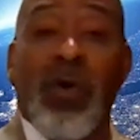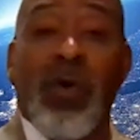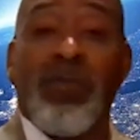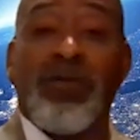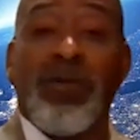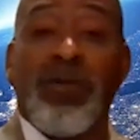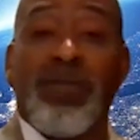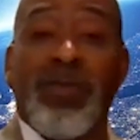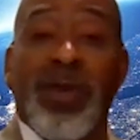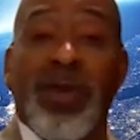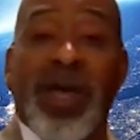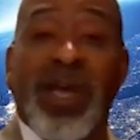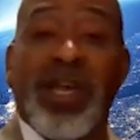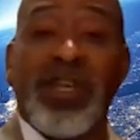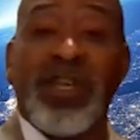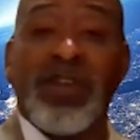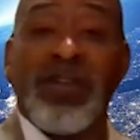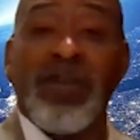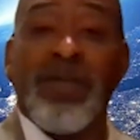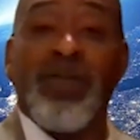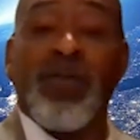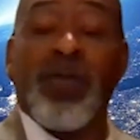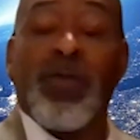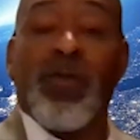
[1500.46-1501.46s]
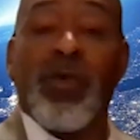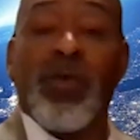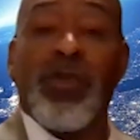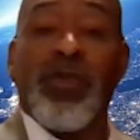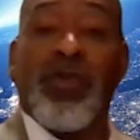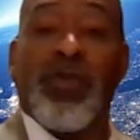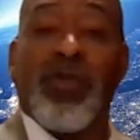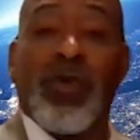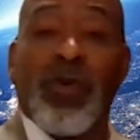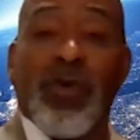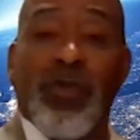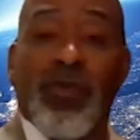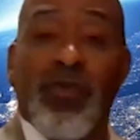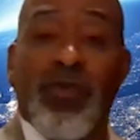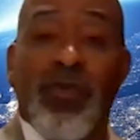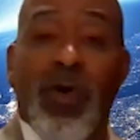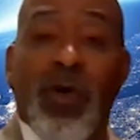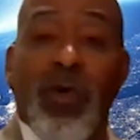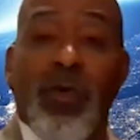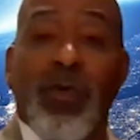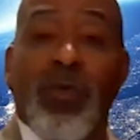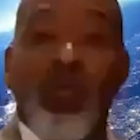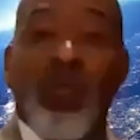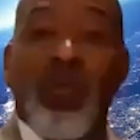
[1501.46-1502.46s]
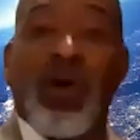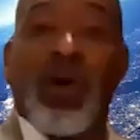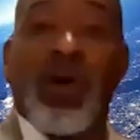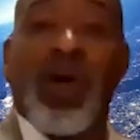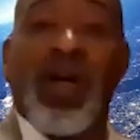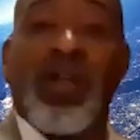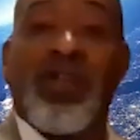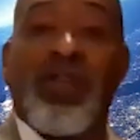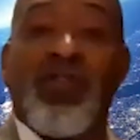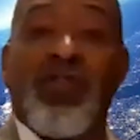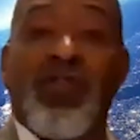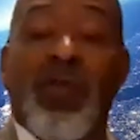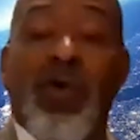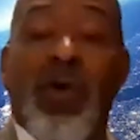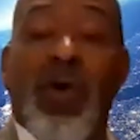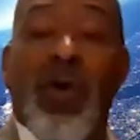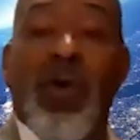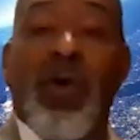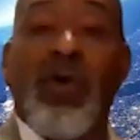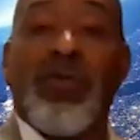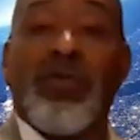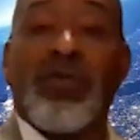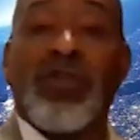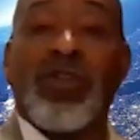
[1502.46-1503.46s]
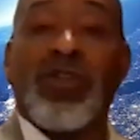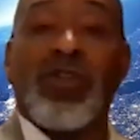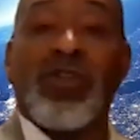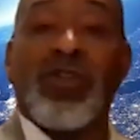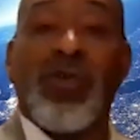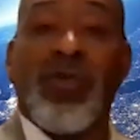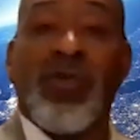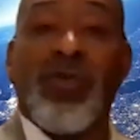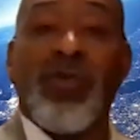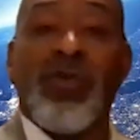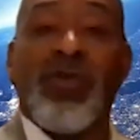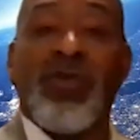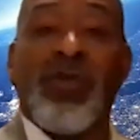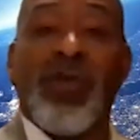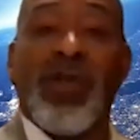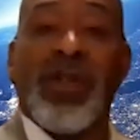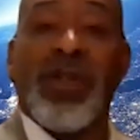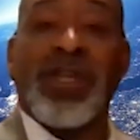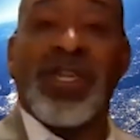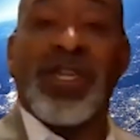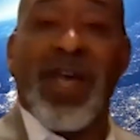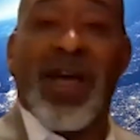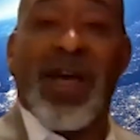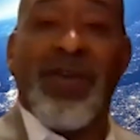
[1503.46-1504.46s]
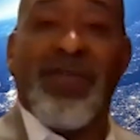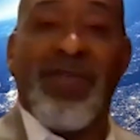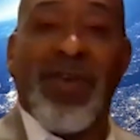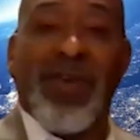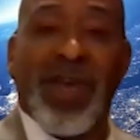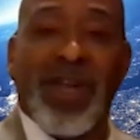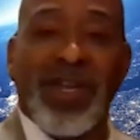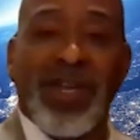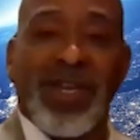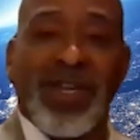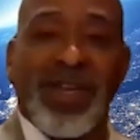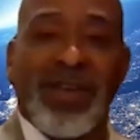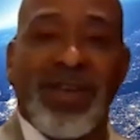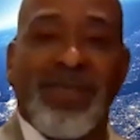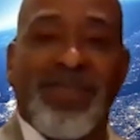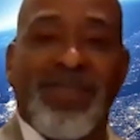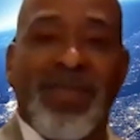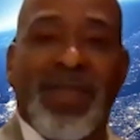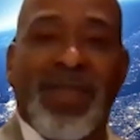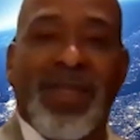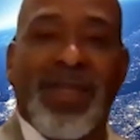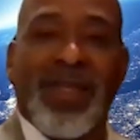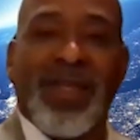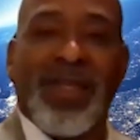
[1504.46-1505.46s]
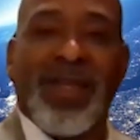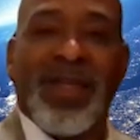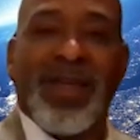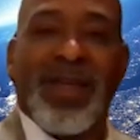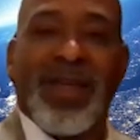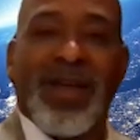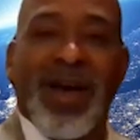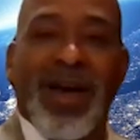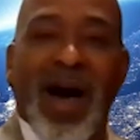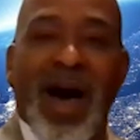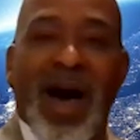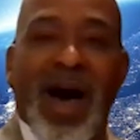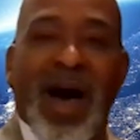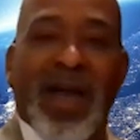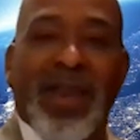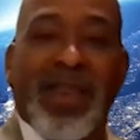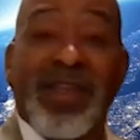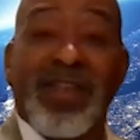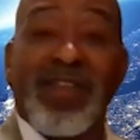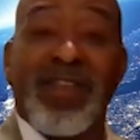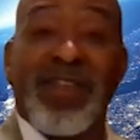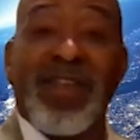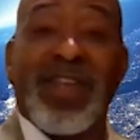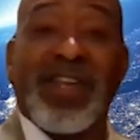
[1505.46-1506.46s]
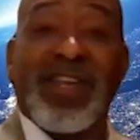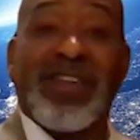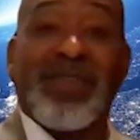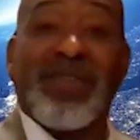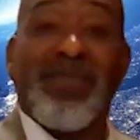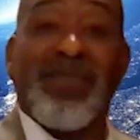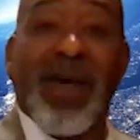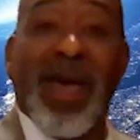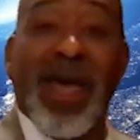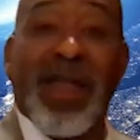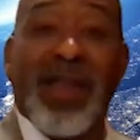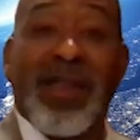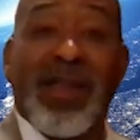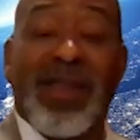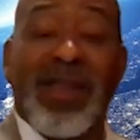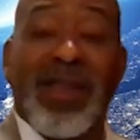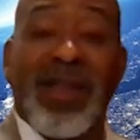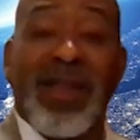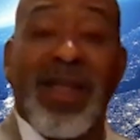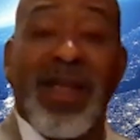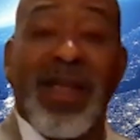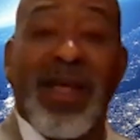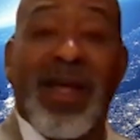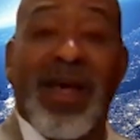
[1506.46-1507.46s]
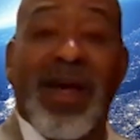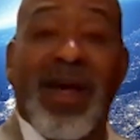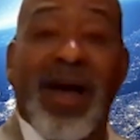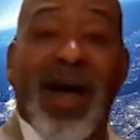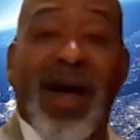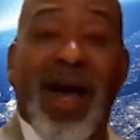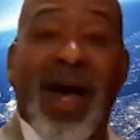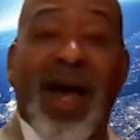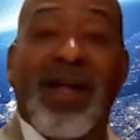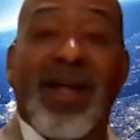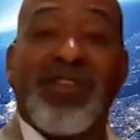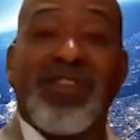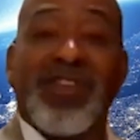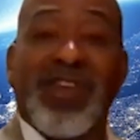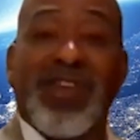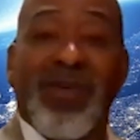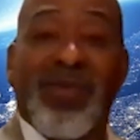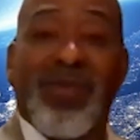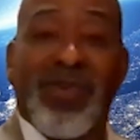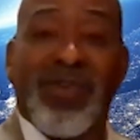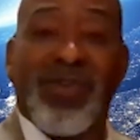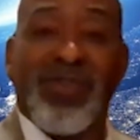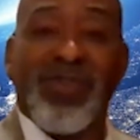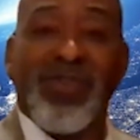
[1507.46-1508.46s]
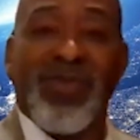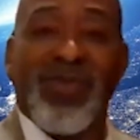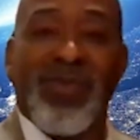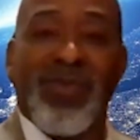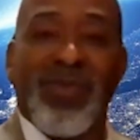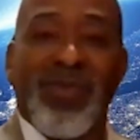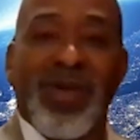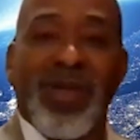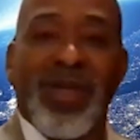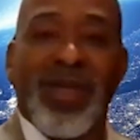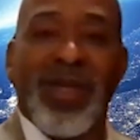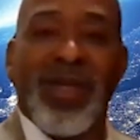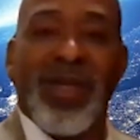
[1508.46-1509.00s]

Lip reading: home, a place where you can grow and work out your own soul salvation, God is expanding our territory.